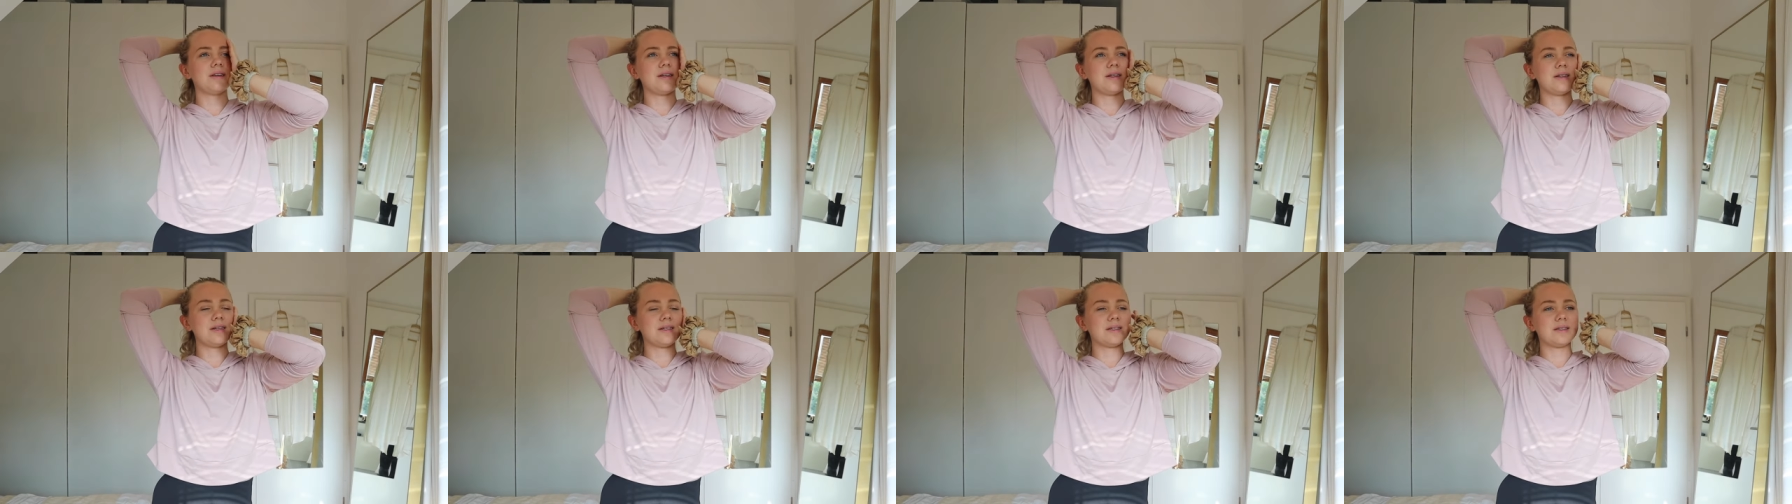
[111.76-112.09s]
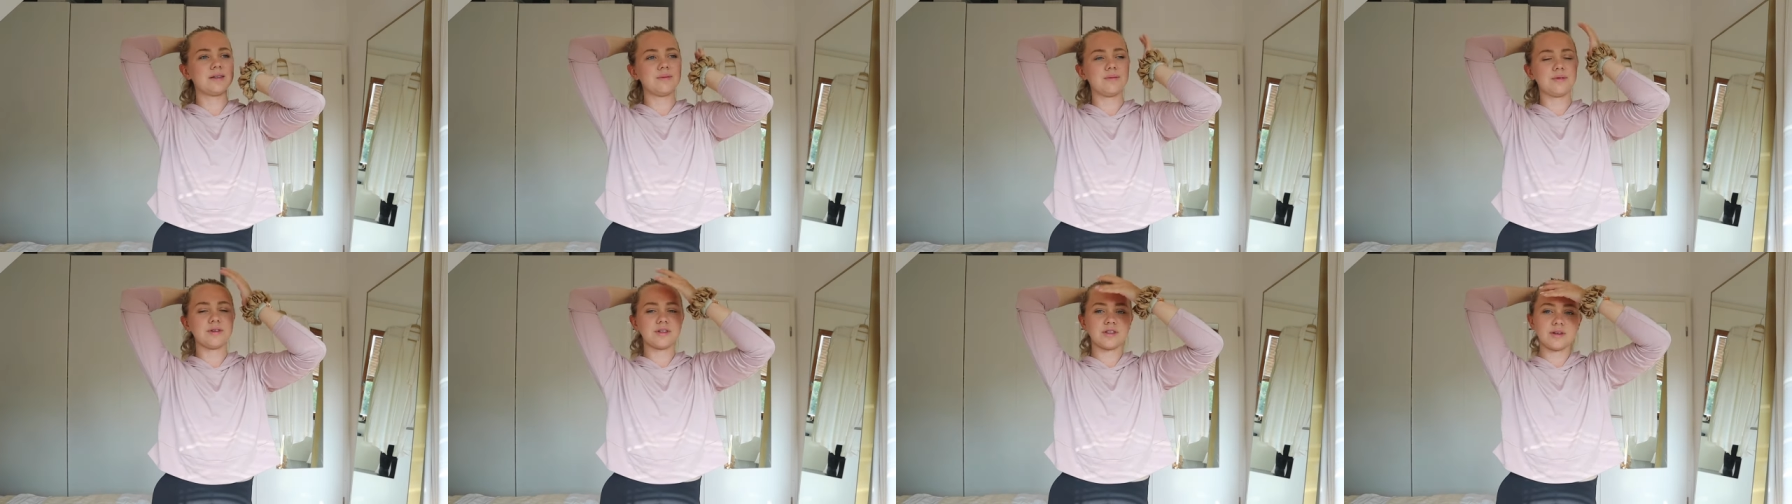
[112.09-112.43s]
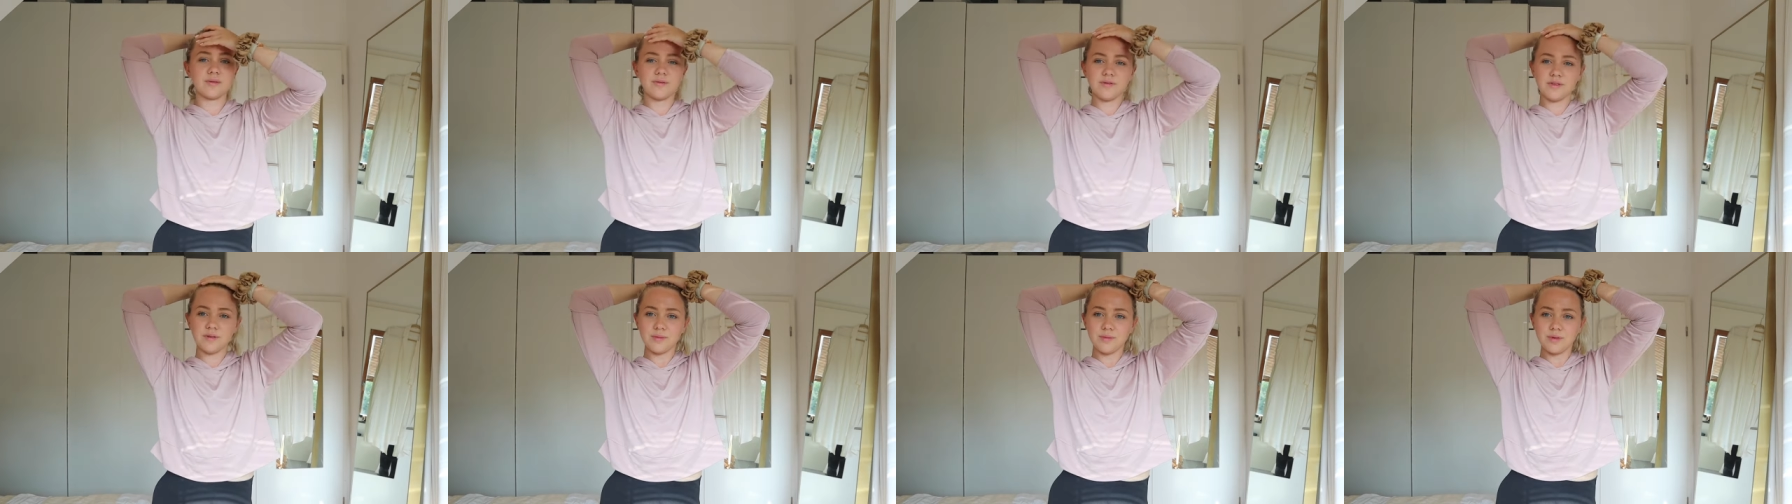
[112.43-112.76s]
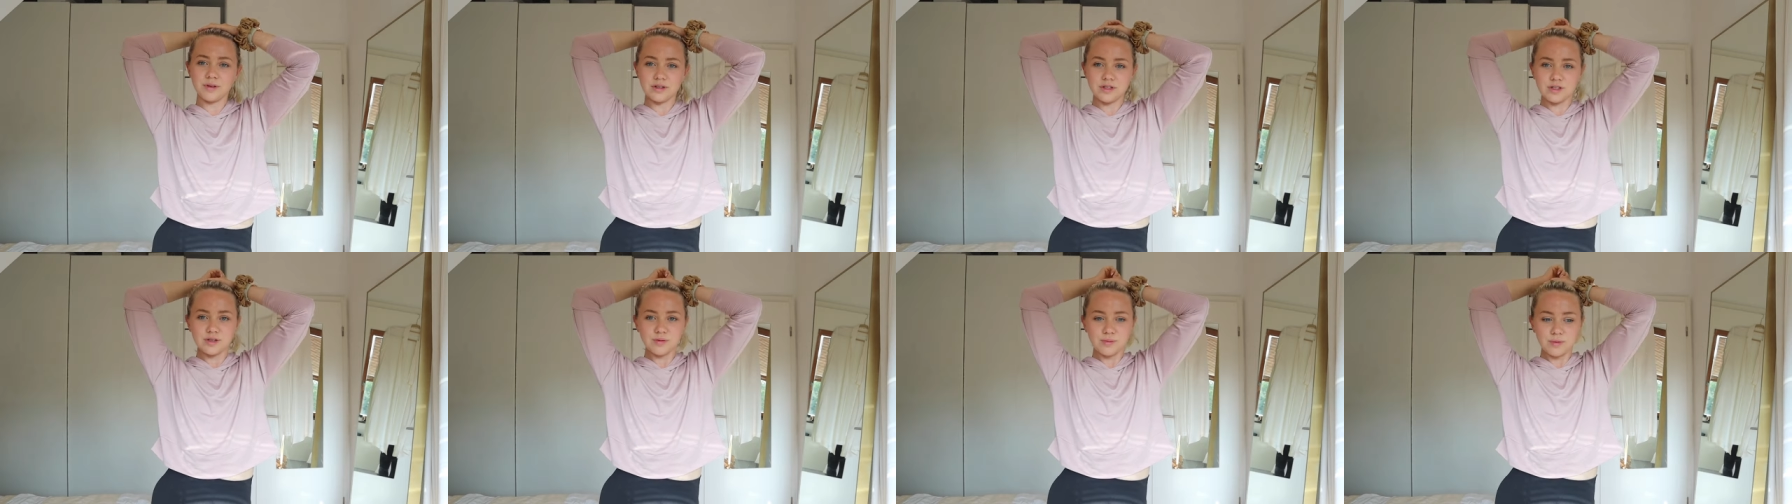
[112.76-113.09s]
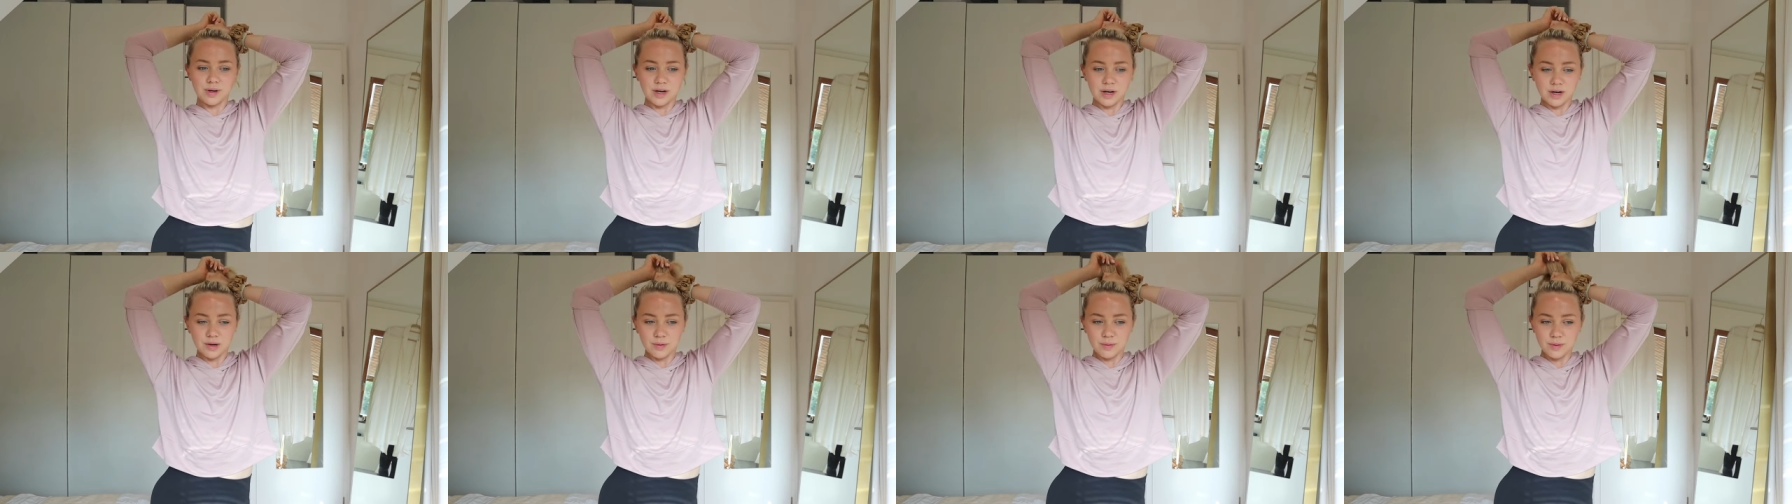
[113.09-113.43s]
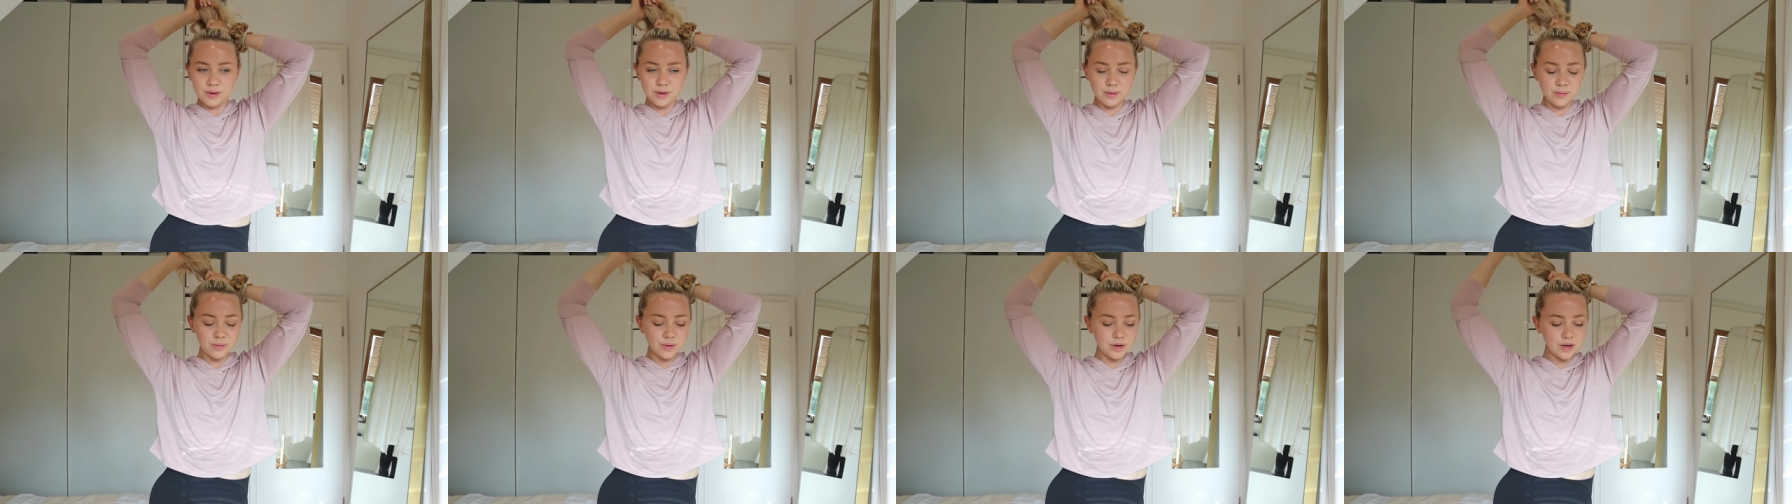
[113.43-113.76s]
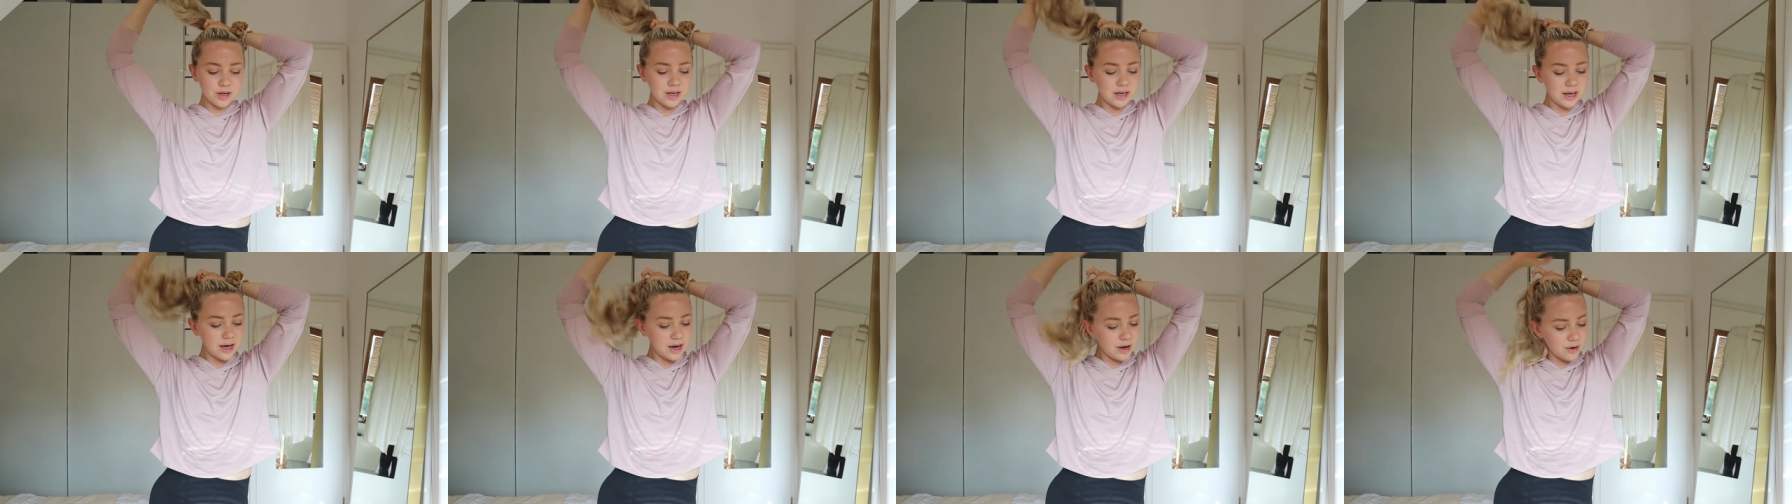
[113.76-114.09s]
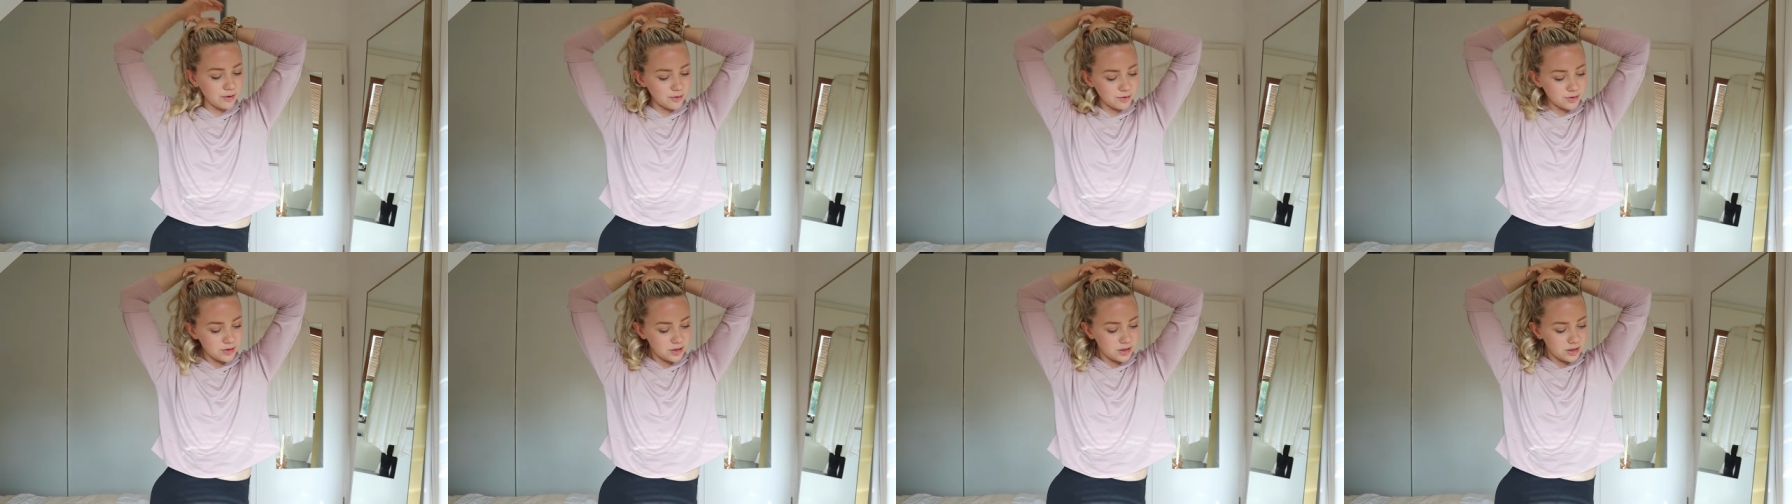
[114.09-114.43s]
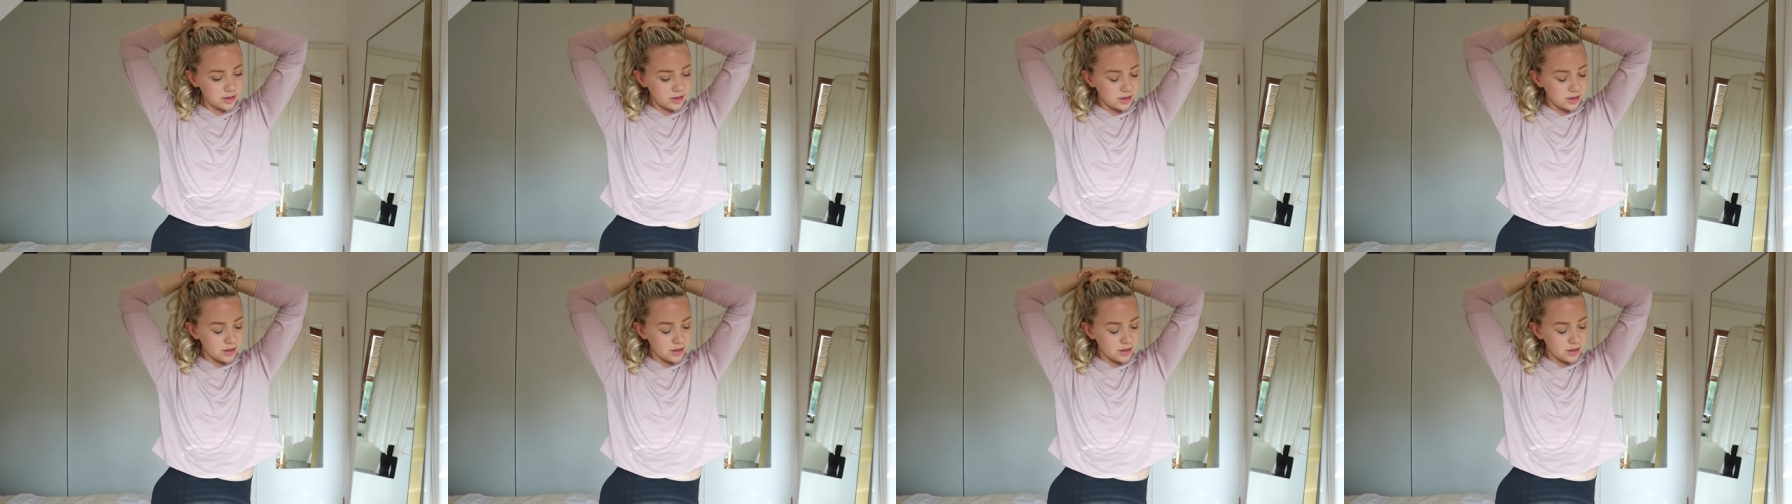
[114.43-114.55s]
it's the most comfortable to wear when working out.